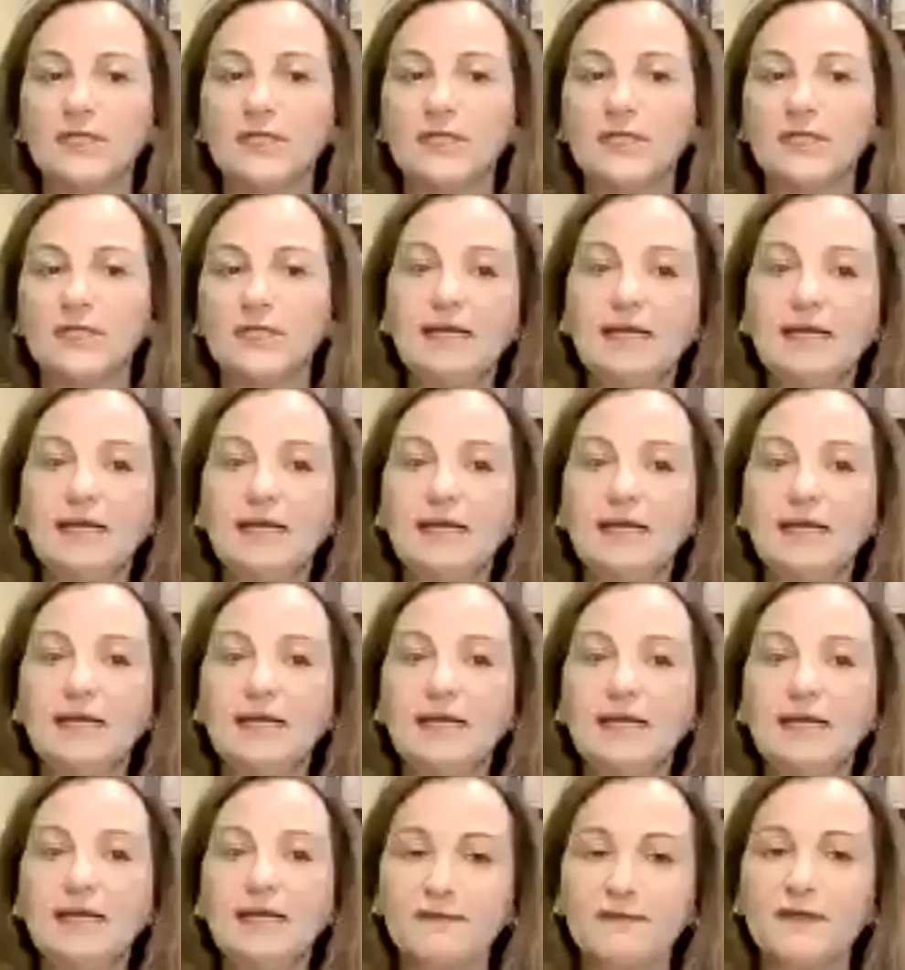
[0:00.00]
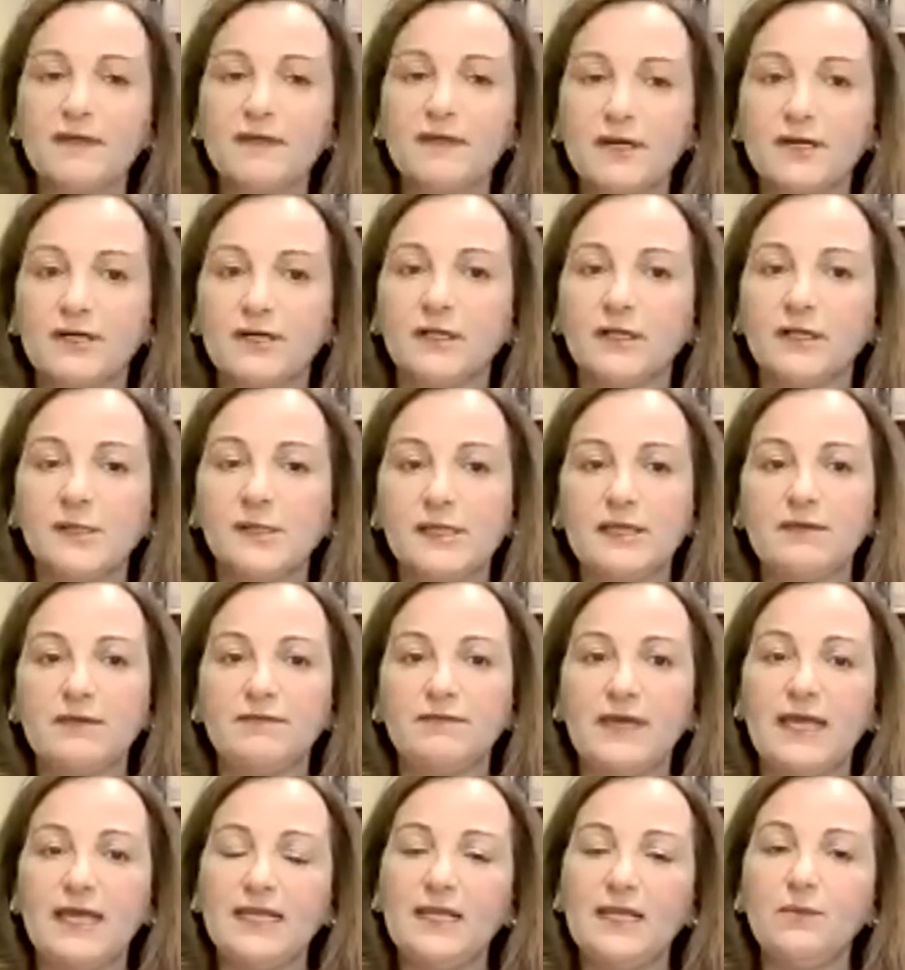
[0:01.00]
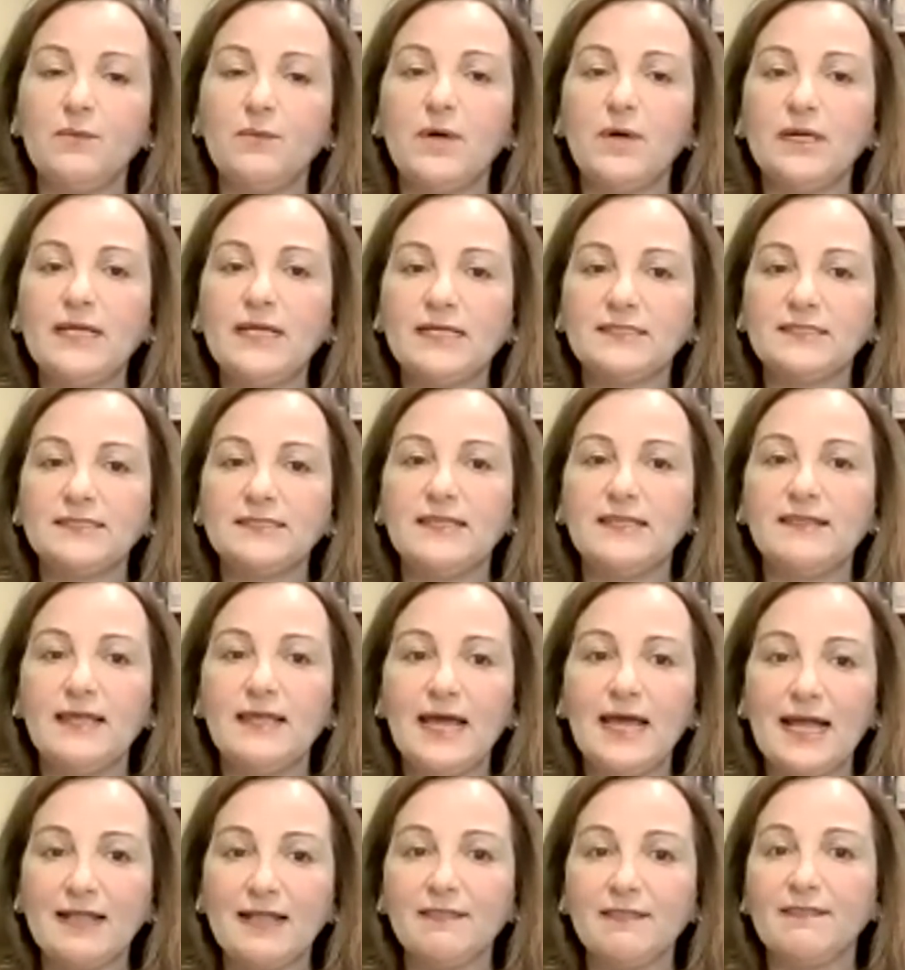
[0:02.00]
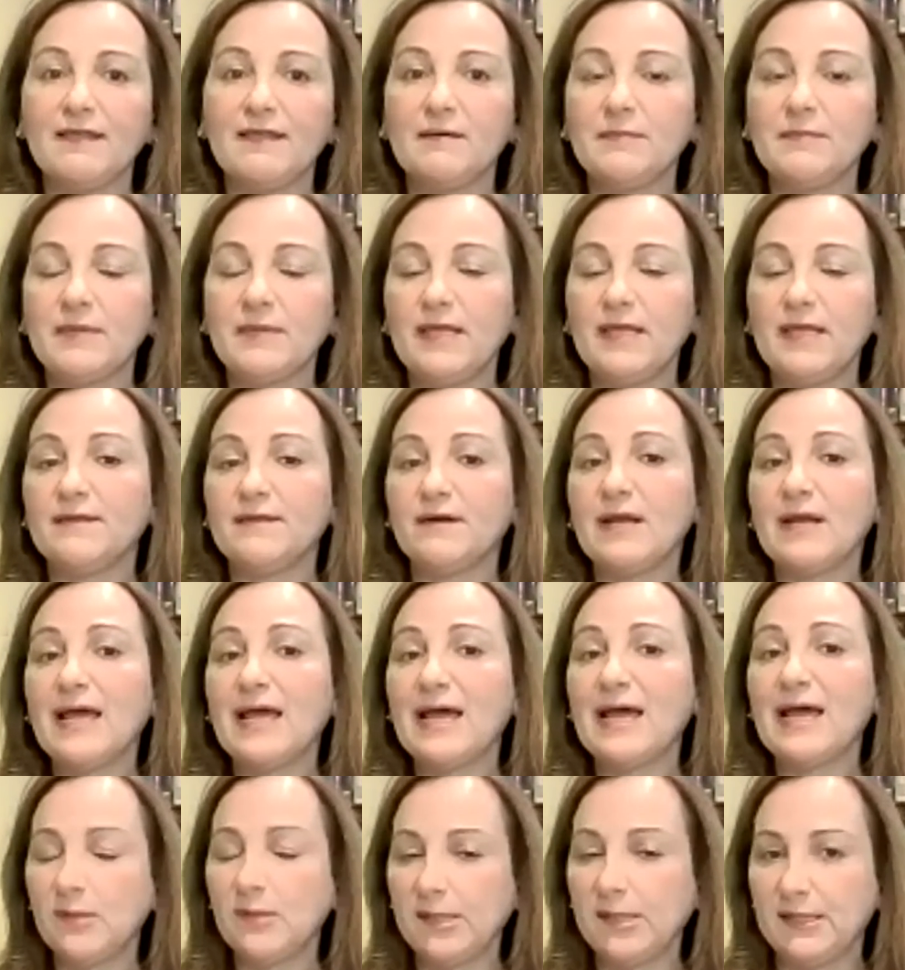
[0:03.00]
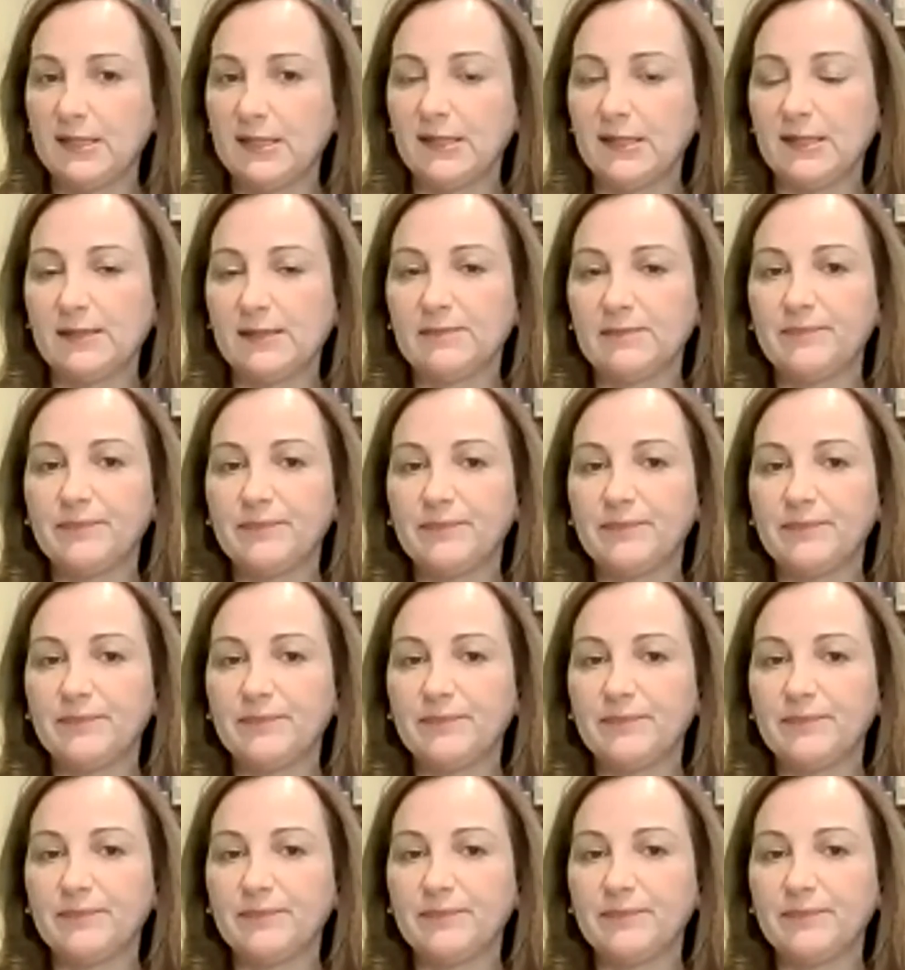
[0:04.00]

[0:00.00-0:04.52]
and asked the girls if anyone had them in their houses.